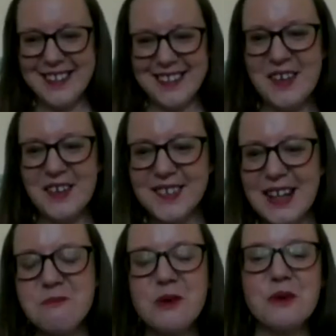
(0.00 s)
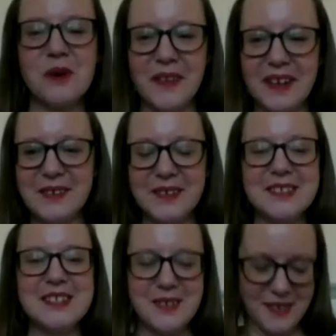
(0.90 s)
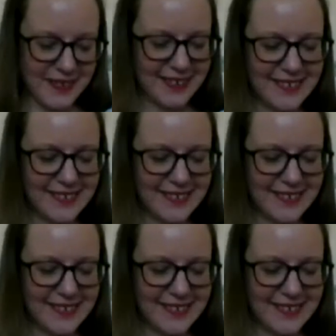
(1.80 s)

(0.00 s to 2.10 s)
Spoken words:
a whole separate one that you can do on things